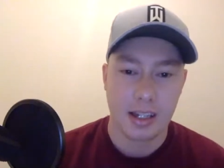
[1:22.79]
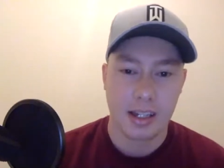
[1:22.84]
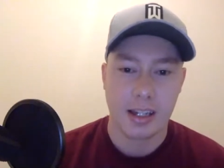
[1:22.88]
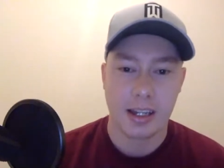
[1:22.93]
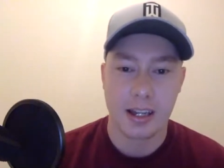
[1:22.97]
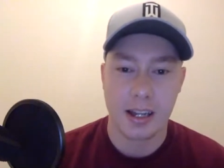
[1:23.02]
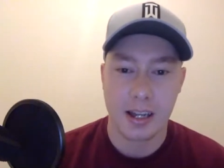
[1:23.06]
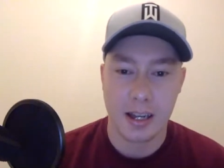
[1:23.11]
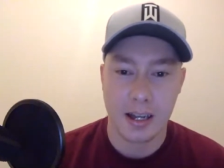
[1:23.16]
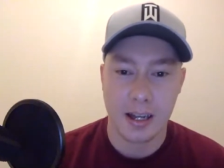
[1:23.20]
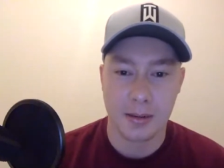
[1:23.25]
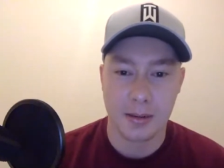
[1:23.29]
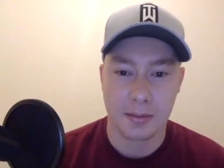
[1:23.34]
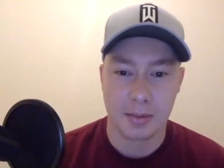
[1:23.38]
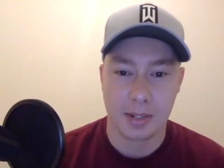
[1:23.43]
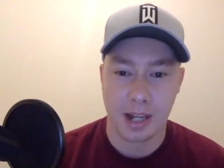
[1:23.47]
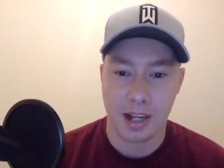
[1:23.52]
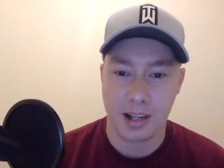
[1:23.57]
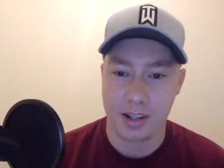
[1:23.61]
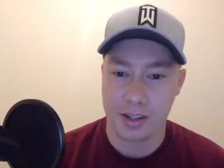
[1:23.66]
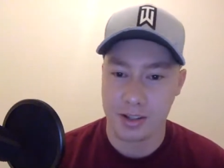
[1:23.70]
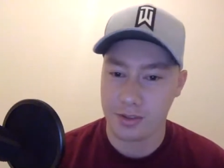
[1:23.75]

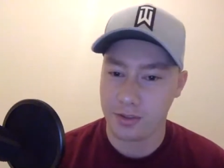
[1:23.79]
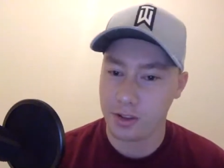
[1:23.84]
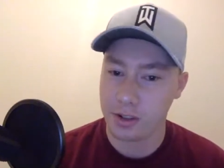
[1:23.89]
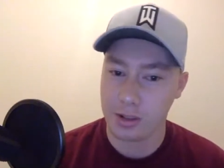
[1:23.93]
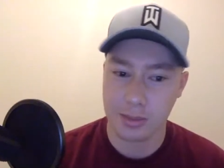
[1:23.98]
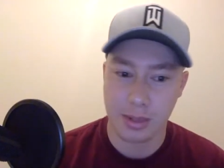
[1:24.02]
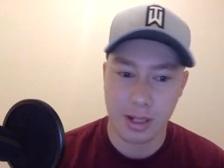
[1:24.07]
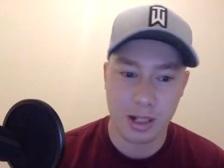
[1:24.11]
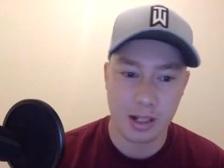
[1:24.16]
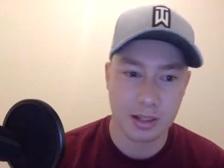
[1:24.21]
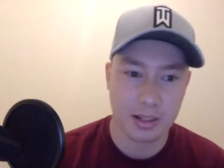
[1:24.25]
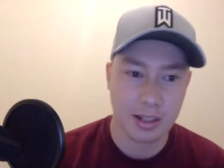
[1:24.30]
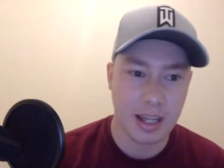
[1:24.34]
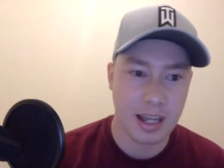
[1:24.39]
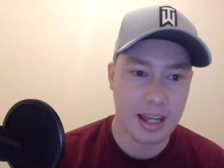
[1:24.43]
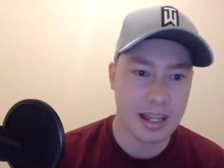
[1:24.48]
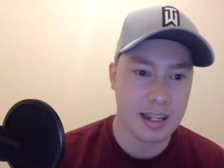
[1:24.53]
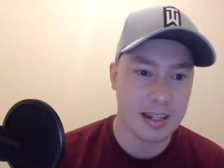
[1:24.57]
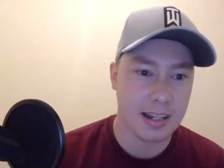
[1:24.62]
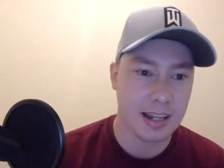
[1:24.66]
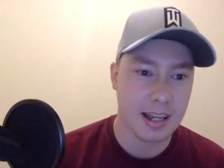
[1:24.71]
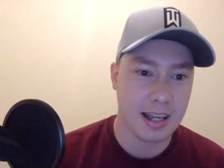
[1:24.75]
College football day
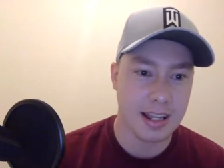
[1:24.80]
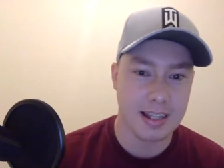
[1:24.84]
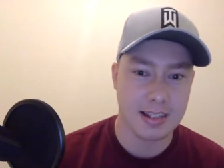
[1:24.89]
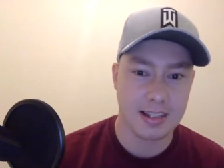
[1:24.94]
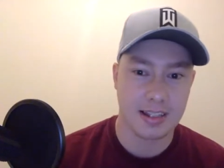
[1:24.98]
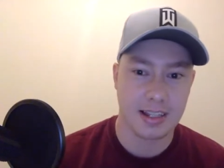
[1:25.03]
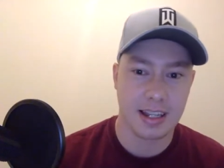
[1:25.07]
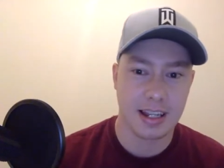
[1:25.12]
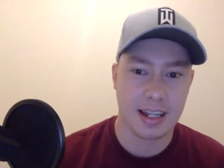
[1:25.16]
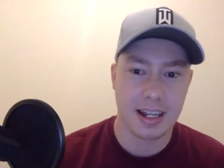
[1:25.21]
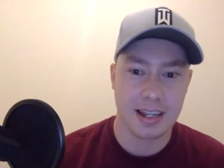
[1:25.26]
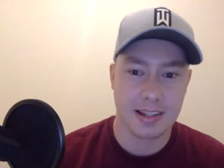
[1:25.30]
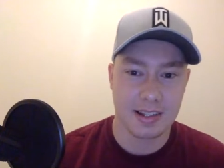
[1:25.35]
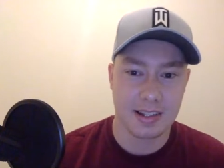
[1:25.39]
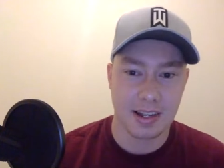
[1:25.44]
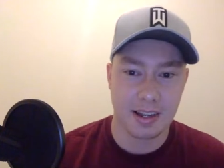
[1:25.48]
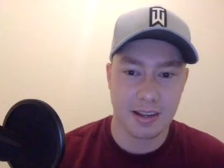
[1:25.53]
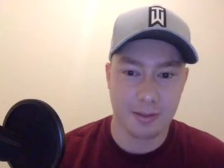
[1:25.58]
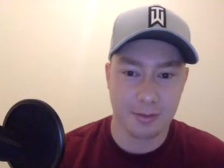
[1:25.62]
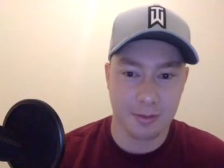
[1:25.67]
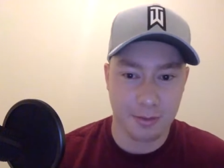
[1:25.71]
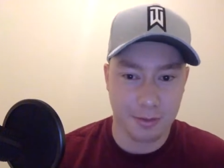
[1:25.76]
and night slate, as
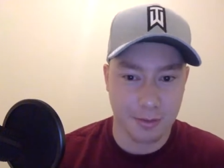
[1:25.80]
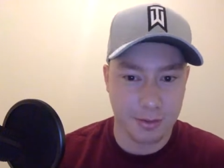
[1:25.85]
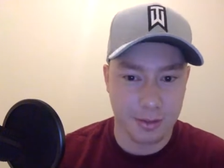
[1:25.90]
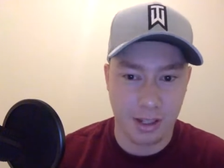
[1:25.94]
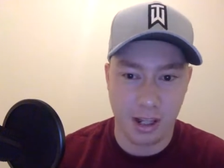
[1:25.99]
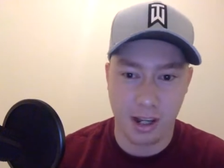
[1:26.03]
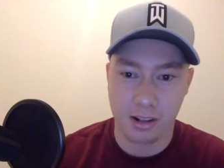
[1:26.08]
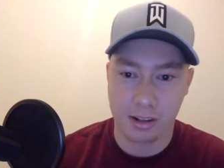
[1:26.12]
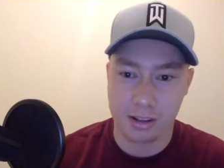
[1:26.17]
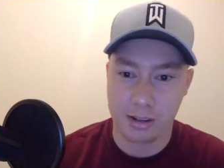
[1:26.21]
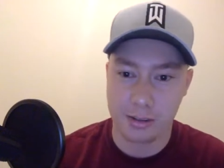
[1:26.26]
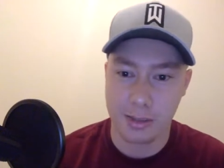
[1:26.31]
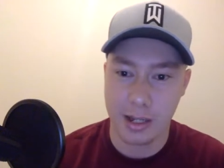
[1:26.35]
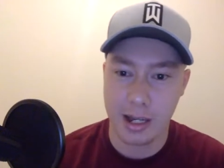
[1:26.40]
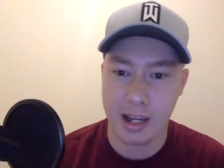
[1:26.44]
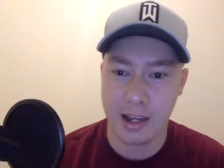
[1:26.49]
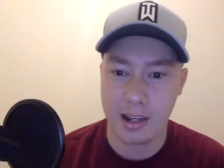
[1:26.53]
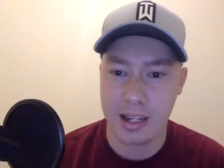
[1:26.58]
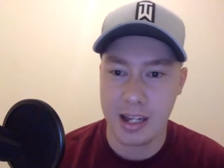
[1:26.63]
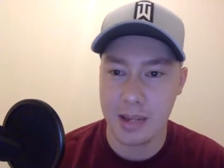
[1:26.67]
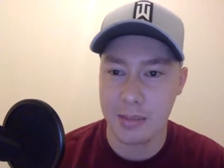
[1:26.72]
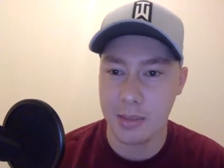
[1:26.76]
I've talked
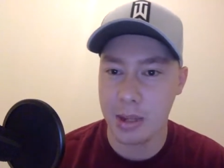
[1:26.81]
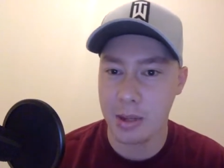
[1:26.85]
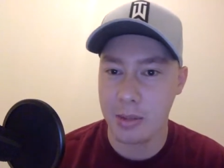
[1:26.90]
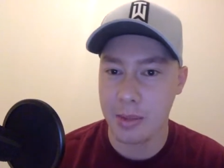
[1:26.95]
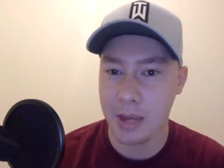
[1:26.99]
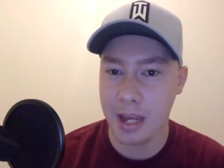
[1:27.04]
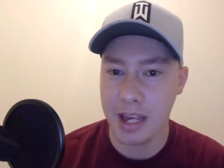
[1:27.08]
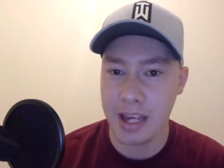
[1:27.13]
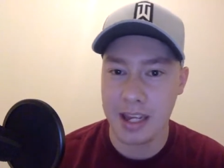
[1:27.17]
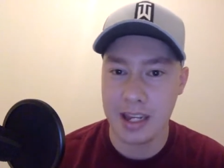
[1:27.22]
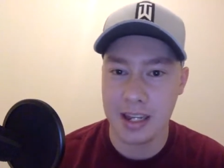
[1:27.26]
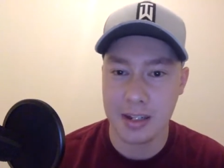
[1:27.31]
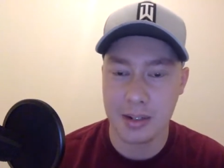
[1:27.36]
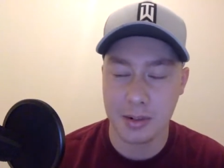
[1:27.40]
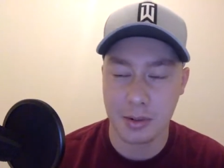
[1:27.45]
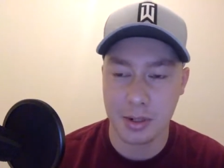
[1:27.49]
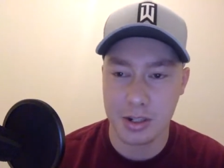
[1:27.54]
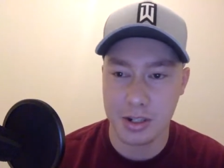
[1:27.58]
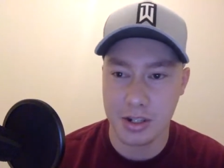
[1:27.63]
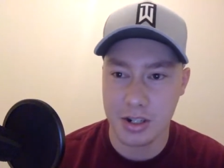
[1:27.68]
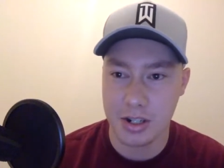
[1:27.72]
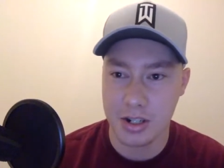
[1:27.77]
about. MMA,
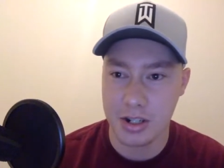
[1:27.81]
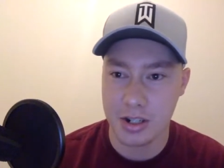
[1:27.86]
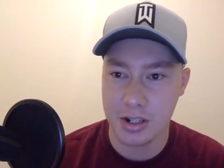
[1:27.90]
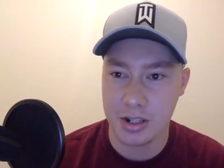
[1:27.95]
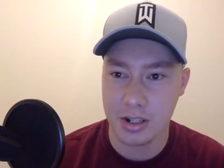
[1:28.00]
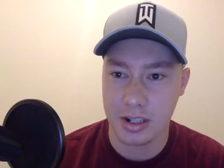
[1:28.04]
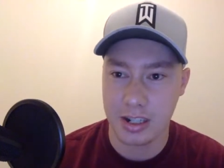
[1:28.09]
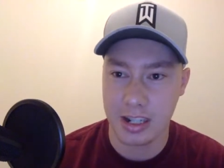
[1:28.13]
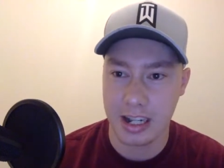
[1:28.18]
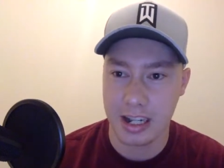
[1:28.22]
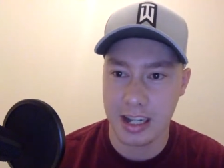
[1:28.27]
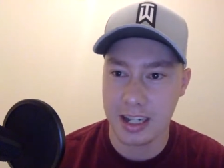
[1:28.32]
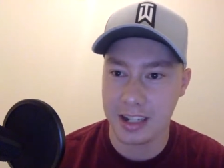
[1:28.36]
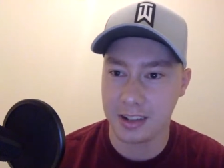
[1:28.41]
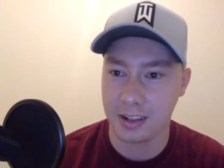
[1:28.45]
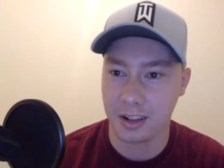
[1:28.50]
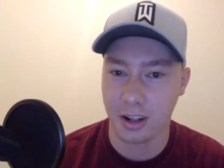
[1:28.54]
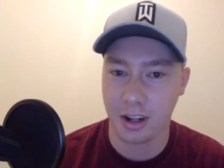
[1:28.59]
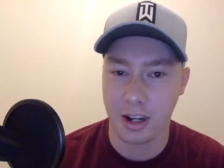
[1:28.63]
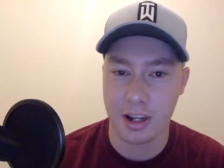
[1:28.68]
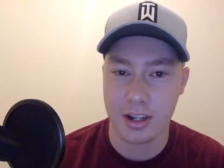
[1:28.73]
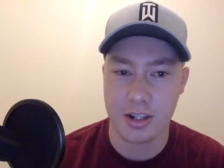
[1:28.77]
which Kenny
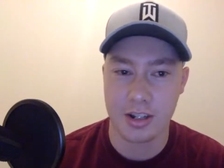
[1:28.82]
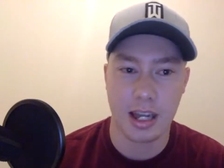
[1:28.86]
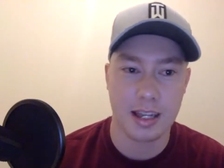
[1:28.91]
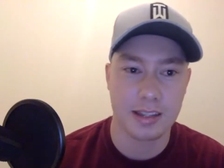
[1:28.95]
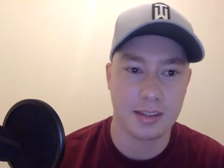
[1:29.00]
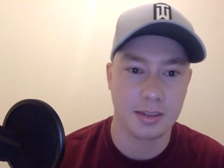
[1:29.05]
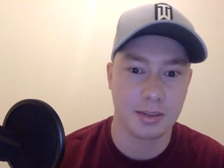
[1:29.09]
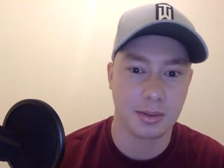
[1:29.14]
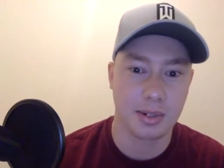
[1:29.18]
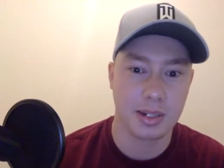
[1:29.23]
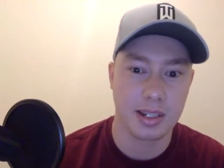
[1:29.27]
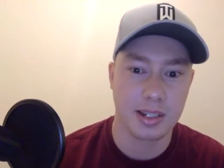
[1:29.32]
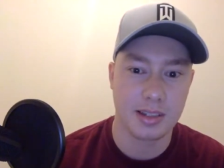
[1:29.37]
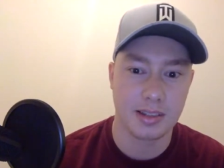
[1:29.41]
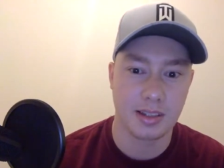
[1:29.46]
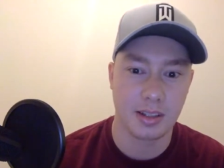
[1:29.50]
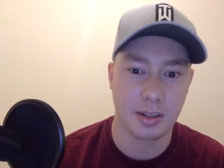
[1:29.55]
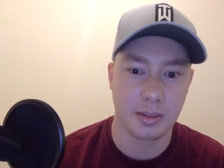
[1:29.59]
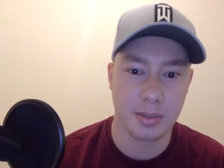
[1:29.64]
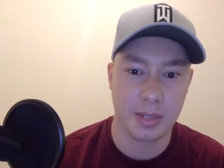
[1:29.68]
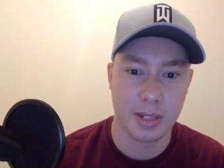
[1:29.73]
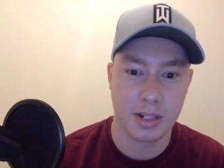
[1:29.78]
crushed last week,
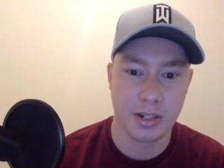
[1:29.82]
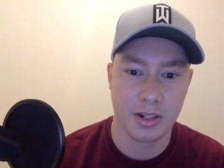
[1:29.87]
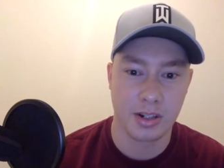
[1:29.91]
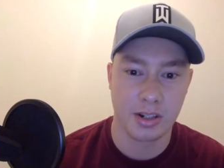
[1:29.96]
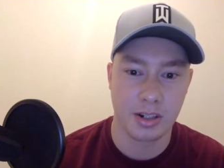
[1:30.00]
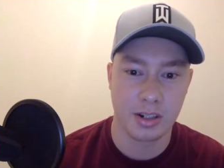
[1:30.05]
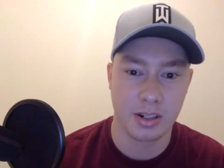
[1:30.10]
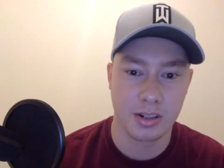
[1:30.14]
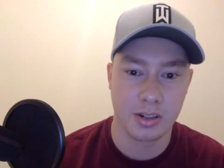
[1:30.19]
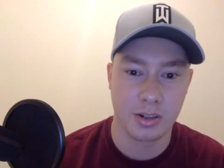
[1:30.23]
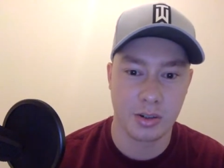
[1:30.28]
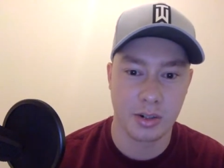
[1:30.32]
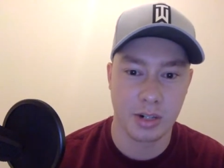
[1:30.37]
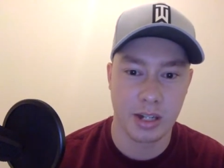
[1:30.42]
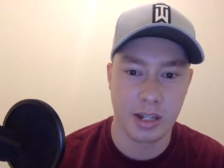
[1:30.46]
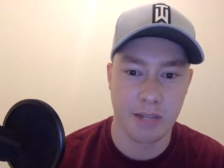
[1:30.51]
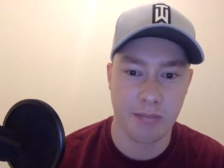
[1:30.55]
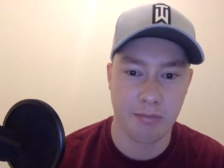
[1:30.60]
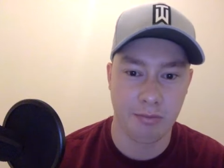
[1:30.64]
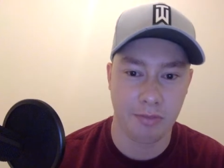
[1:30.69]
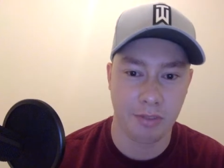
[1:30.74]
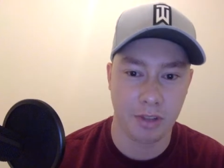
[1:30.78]
so be sure to join
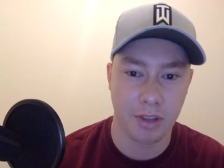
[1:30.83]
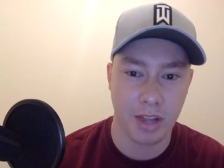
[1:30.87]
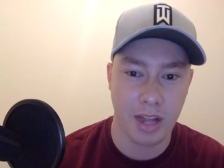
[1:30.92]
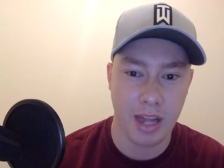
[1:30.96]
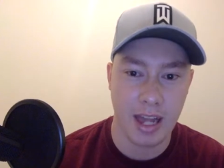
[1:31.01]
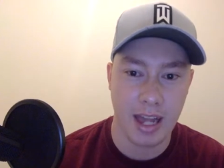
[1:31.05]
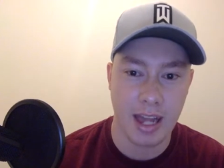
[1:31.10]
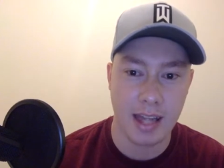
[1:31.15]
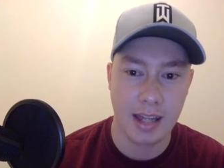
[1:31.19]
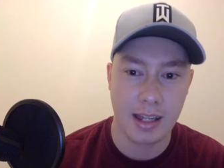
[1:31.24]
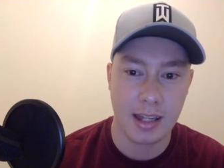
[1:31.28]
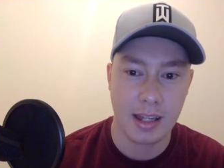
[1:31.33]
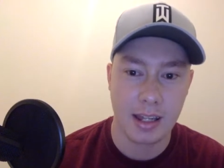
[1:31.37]
in for that.